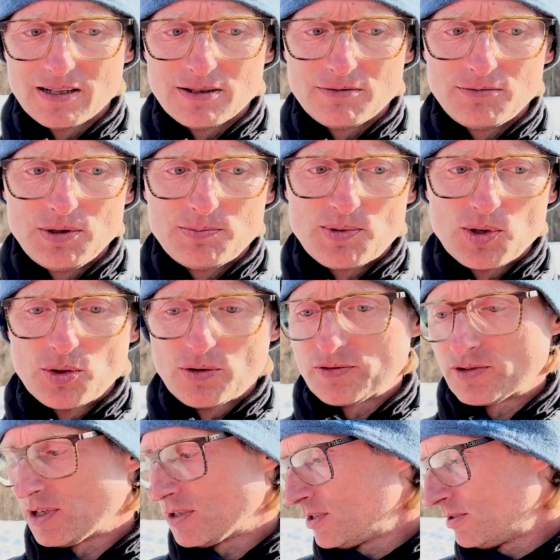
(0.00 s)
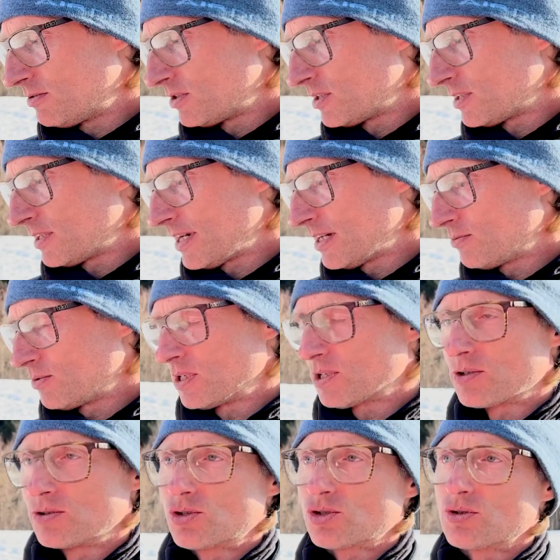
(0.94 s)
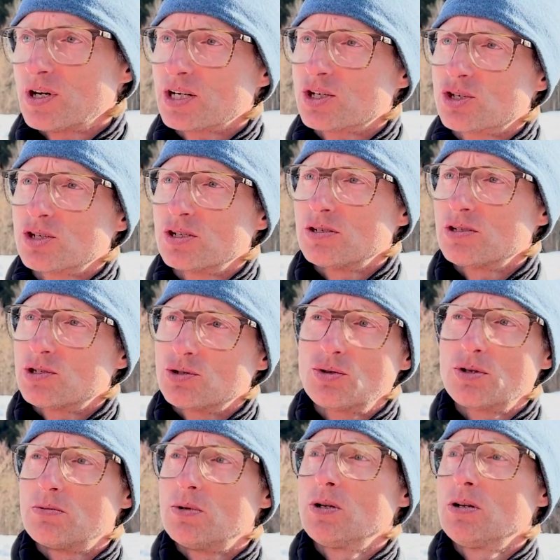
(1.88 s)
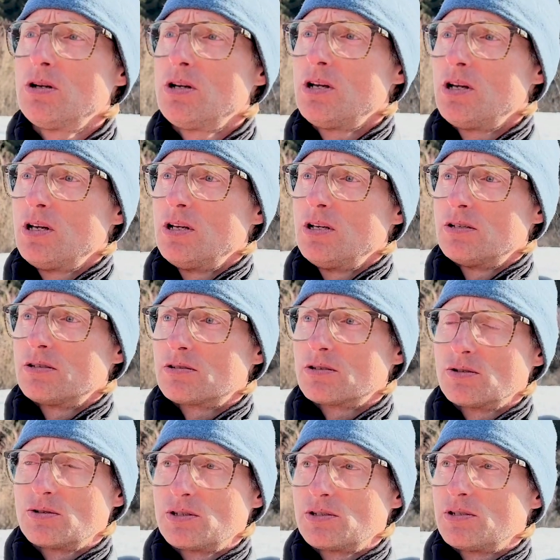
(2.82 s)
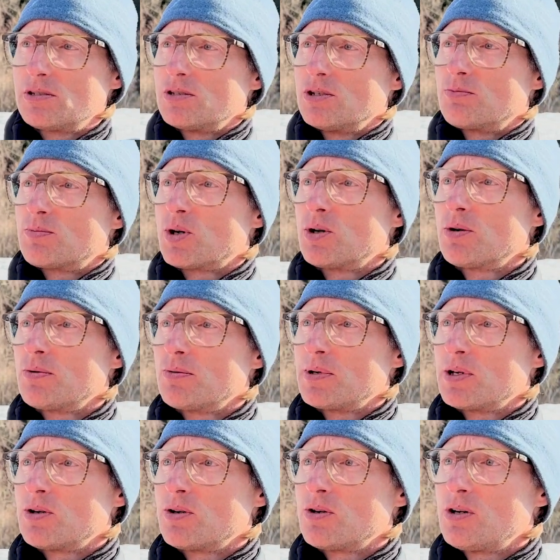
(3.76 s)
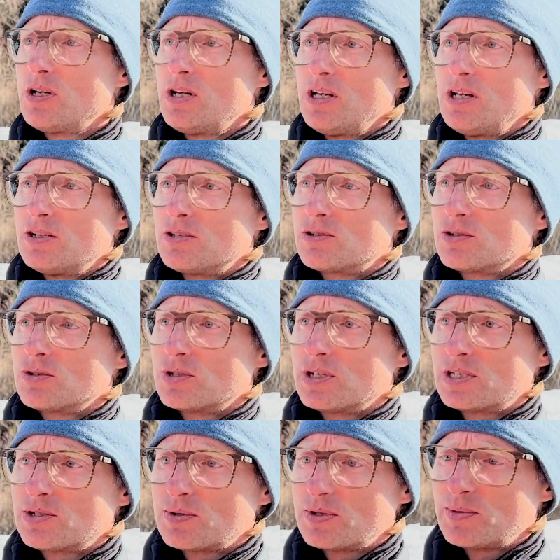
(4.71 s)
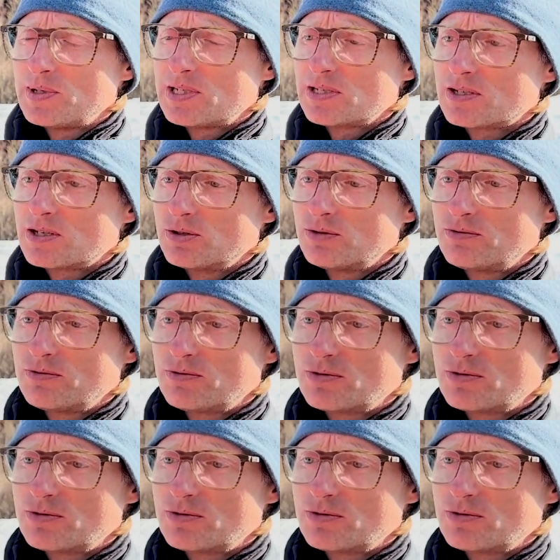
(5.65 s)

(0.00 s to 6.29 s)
we proved that even the lightweight construction is durable. So this is no problem at all. So that's why we go.